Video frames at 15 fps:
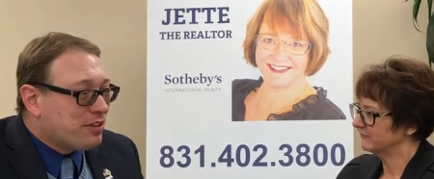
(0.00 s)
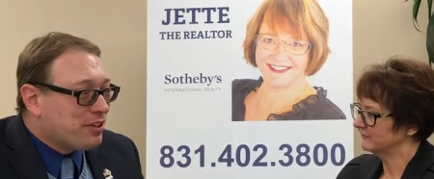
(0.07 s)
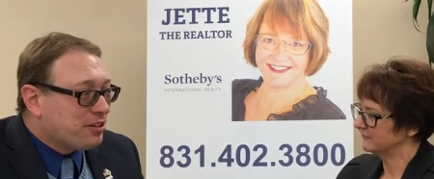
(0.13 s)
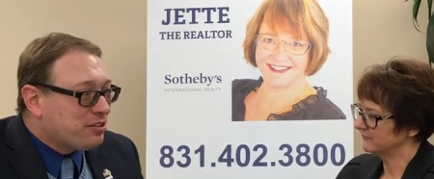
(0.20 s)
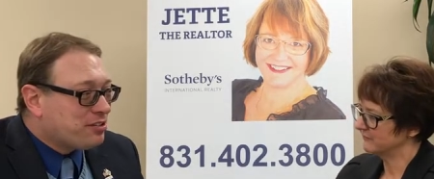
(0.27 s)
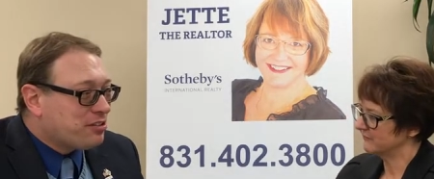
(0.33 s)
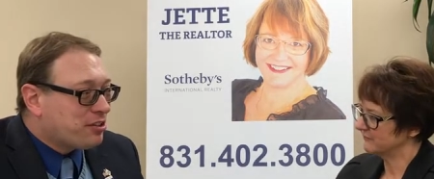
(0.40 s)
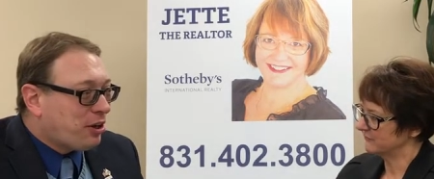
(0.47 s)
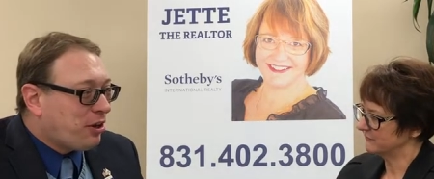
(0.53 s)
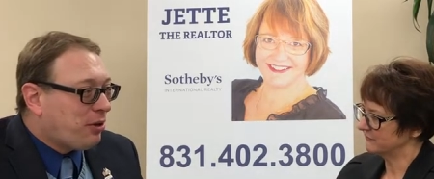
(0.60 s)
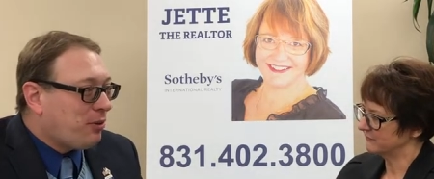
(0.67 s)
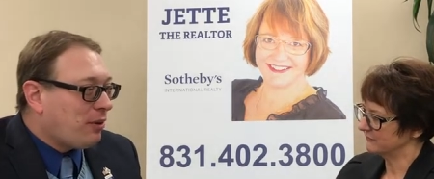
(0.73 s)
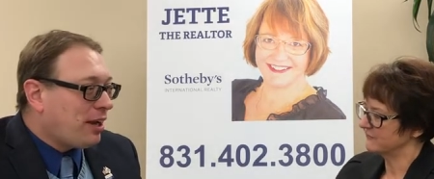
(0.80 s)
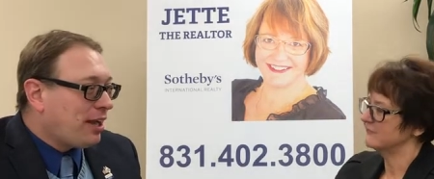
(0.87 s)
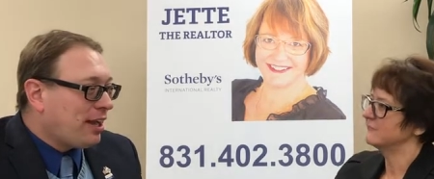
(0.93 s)
Speaker 1: years
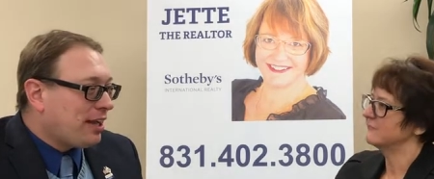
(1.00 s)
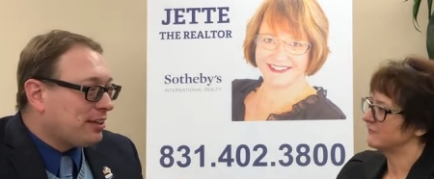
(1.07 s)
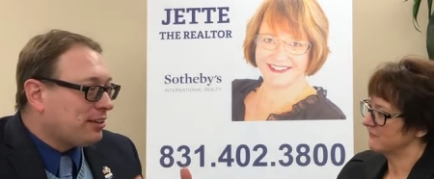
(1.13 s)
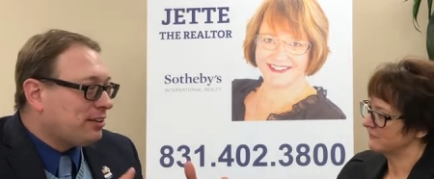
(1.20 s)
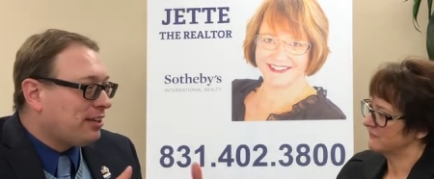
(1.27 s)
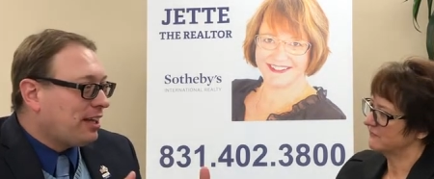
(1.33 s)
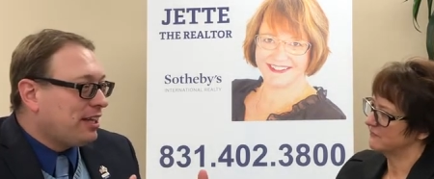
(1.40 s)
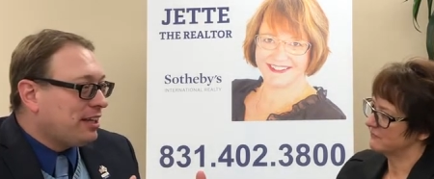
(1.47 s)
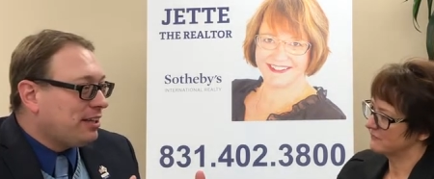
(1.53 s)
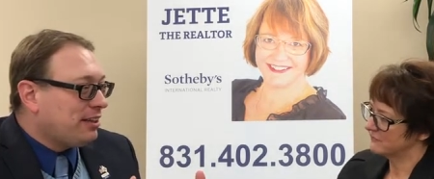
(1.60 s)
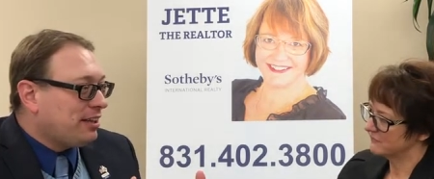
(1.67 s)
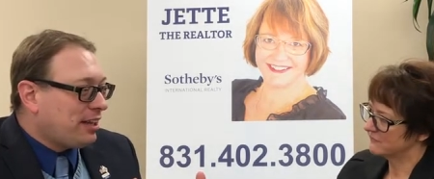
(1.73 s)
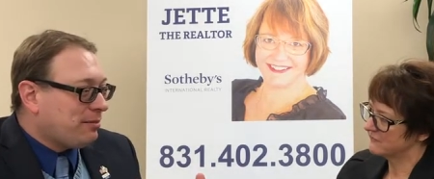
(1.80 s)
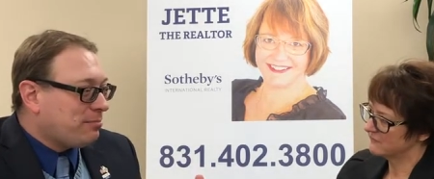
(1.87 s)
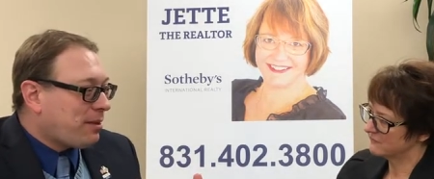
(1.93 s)
ago, I had a client
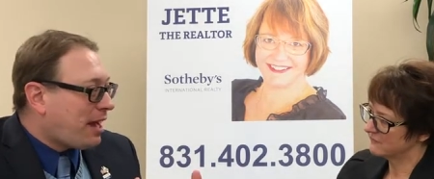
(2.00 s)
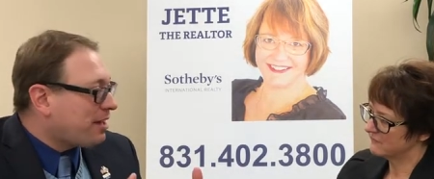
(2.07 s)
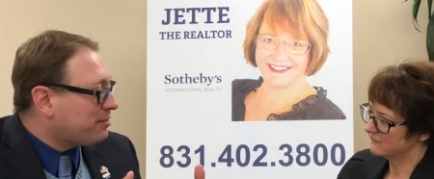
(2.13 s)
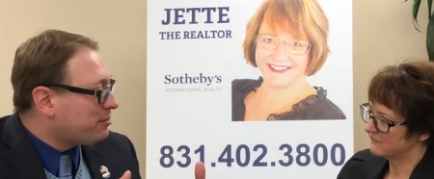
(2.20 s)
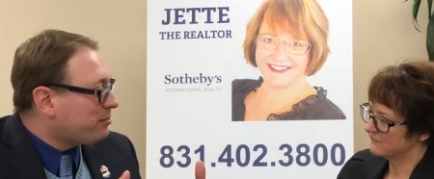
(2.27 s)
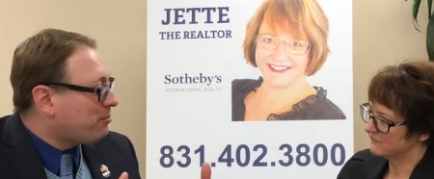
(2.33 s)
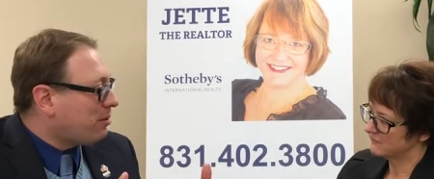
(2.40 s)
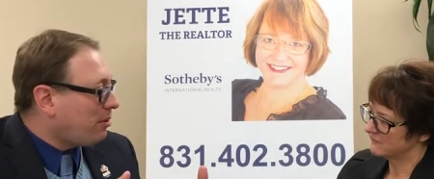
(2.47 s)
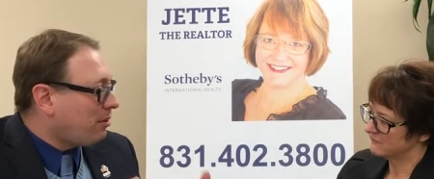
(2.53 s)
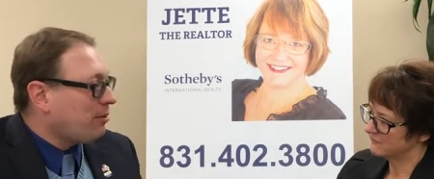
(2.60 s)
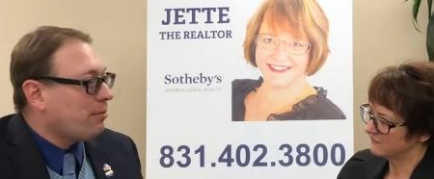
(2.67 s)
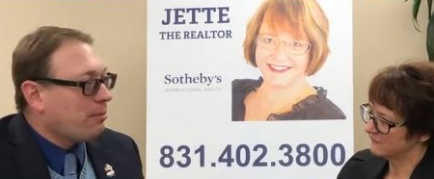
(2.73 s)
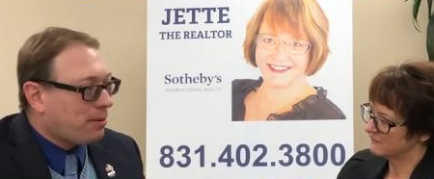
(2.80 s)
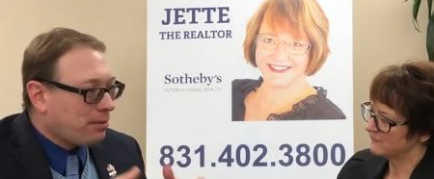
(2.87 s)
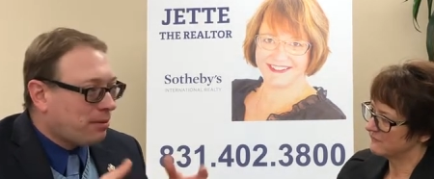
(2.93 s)
that passed, or
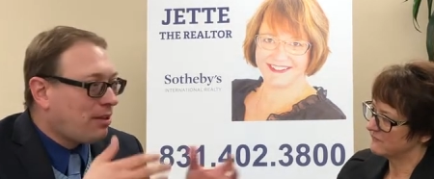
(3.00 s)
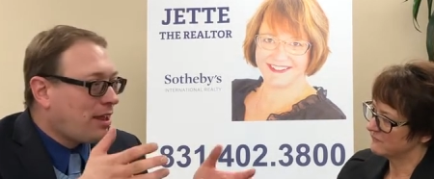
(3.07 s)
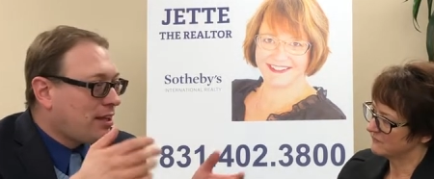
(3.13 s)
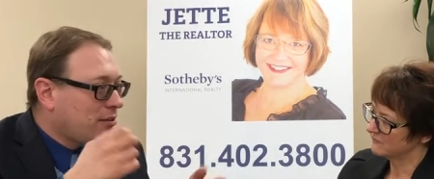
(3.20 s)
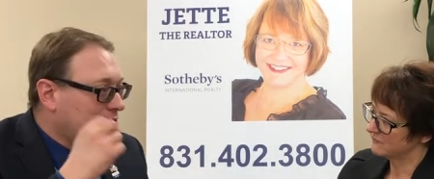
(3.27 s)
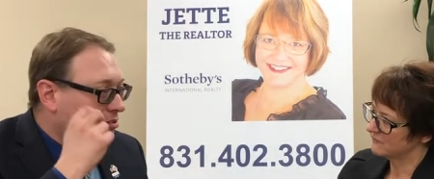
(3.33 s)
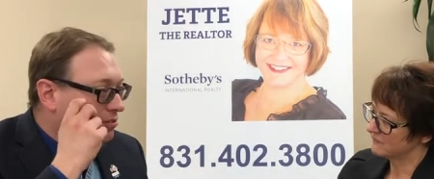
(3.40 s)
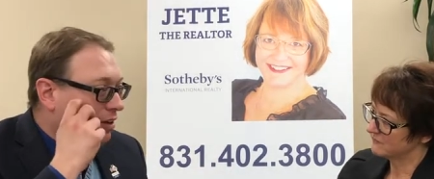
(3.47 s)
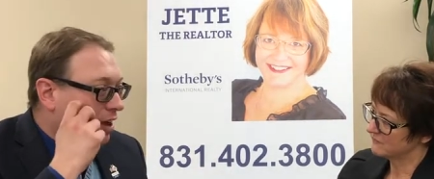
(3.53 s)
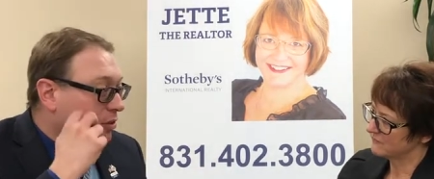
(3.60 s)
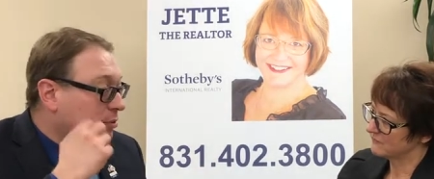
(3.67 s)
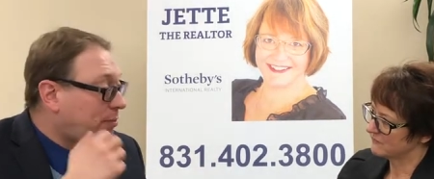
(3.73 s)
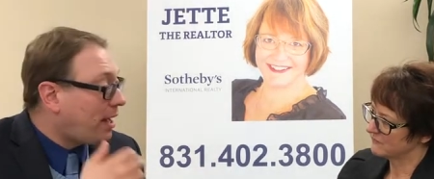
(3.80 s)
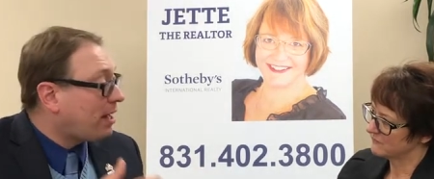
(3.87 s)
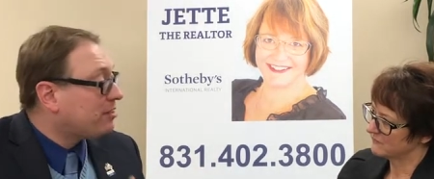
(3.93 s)
a client whose father
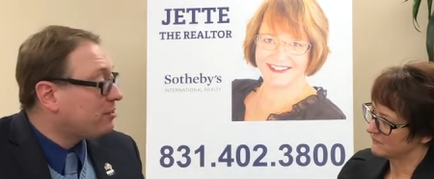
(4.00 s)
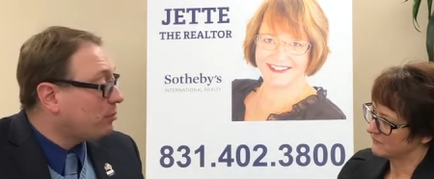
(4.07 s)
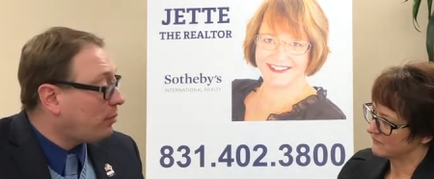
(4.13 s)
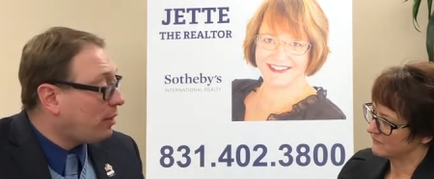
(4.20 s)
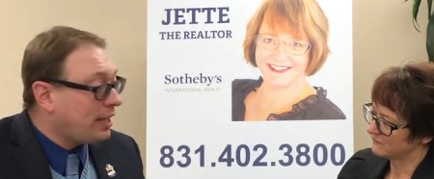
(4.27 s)
passed away,